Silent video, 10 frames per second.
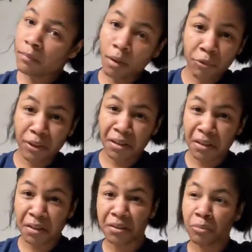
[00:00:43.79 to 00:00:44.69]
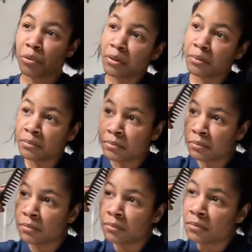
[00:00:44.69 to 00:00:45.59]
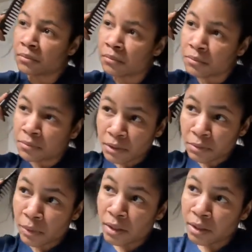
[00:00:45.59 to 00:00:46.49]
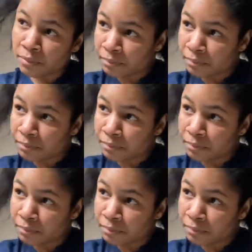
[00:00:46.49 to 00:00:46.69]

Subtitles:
ready to cut it some more, because why not?